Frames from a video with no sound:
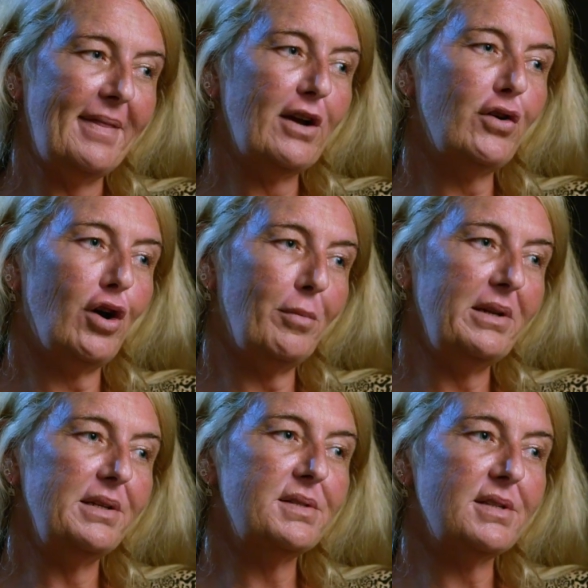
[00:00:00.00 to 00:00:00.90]
That
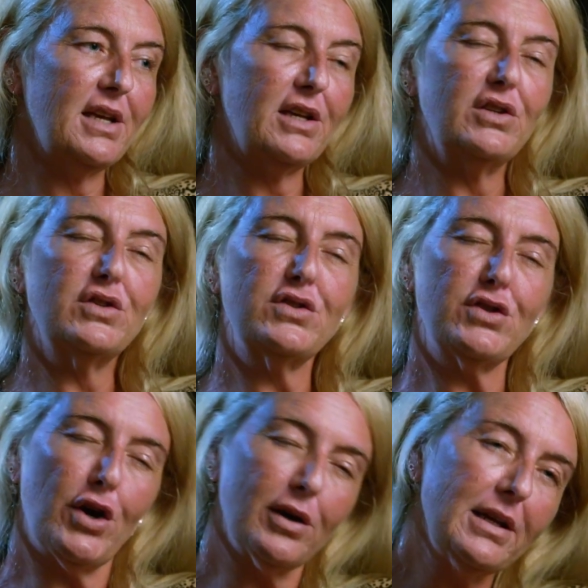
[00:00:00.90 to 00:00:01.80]
comment is taken
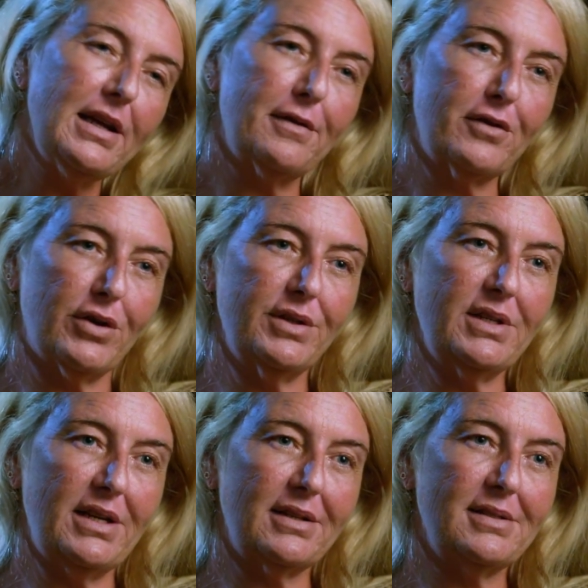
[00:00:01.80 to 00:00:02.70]
totally out of
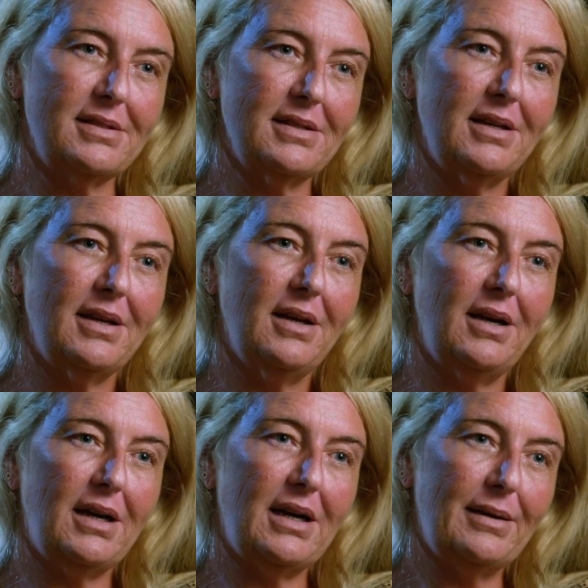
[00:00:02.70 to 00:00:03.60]
context.
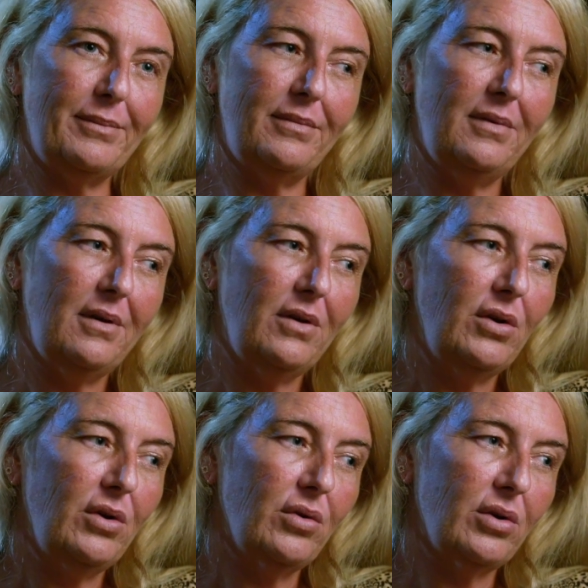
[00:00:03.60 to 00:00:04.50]
Um,
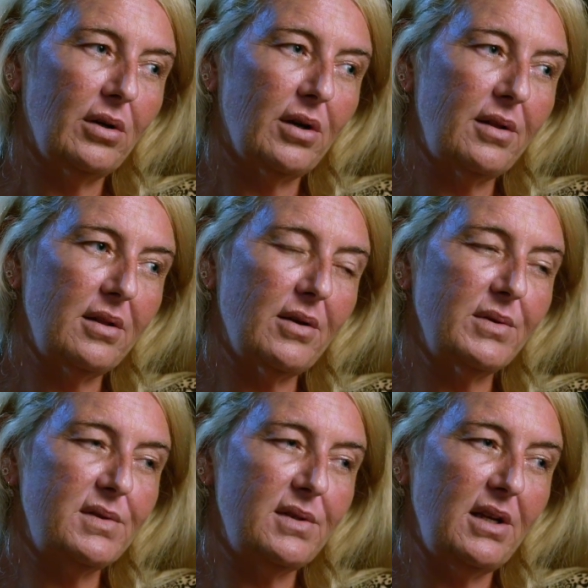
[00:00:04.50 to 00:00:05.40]
I think that
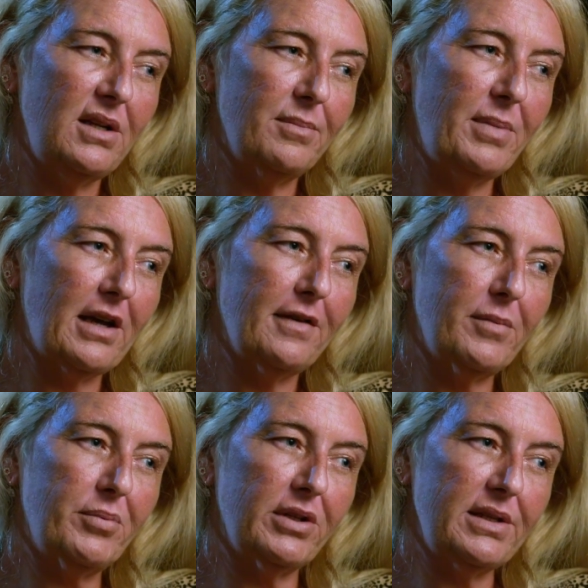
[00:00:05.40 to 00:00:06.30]
was in the back of
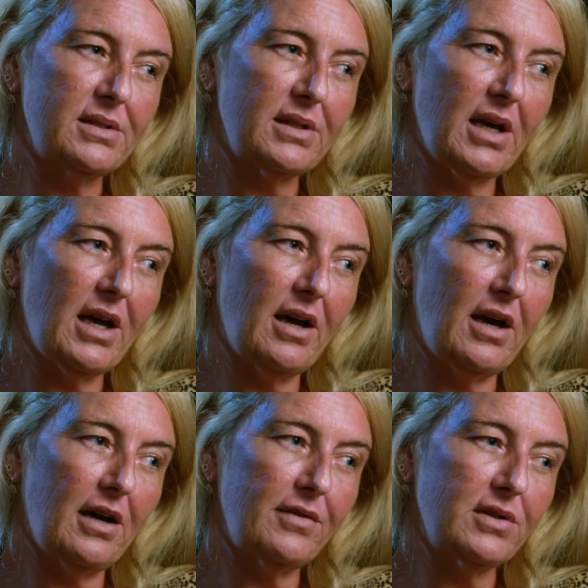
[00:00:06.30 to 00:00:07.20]
a police car
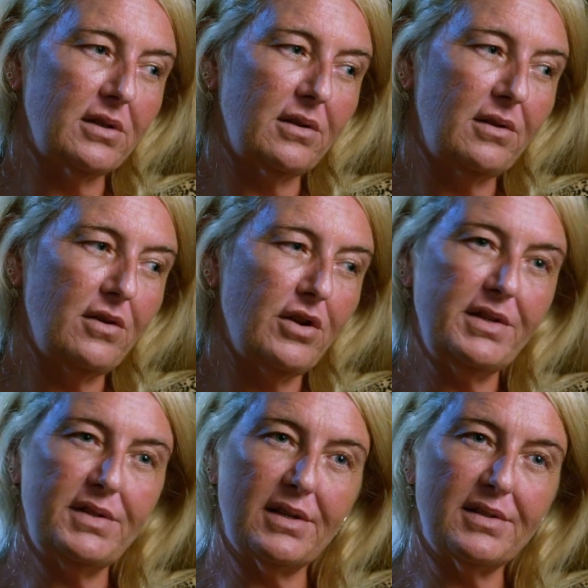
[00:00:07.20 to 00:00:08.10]
after
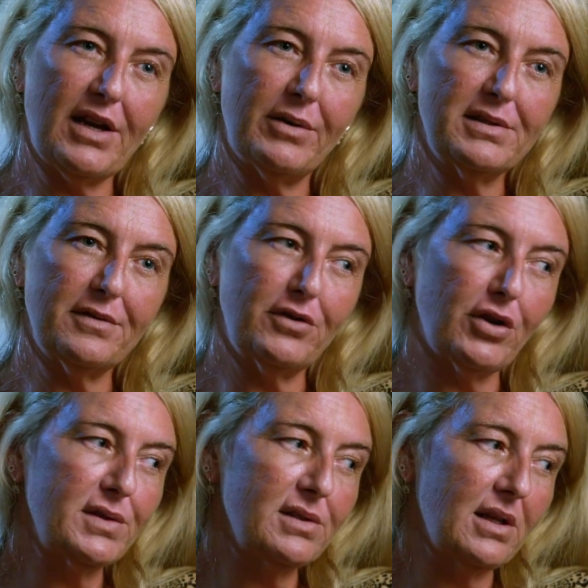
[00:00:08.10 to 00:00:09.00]
36 hours of
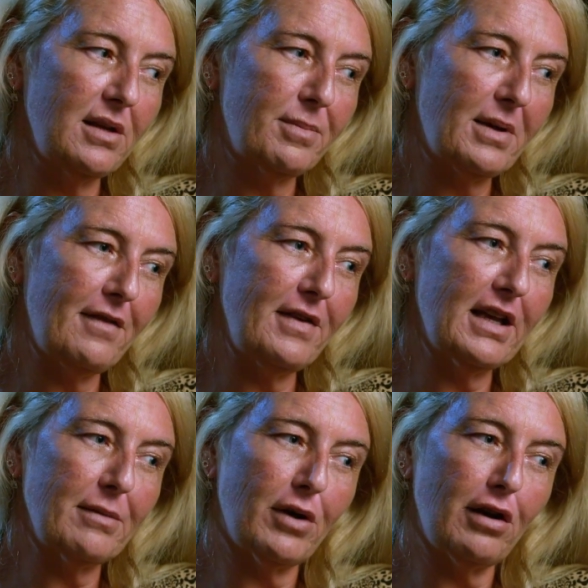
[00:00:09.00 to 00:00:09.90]
no sleep, having
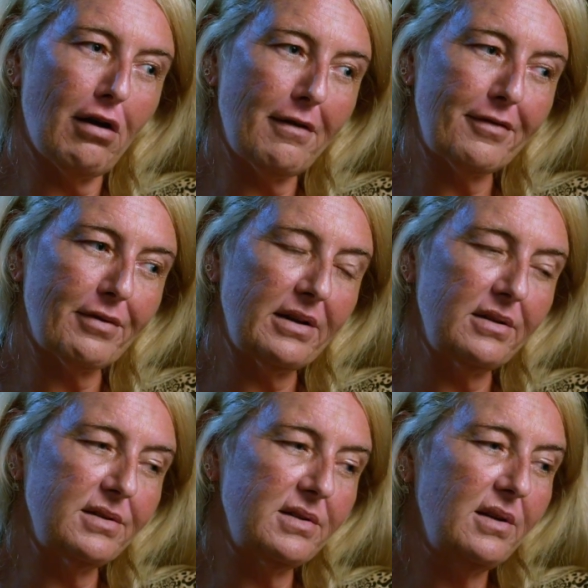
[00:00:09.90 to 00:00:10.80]
had my life
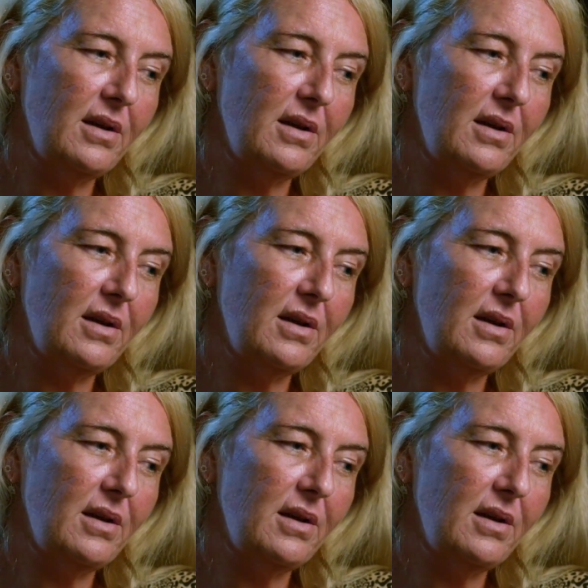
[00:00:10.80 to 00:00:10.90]
threatened.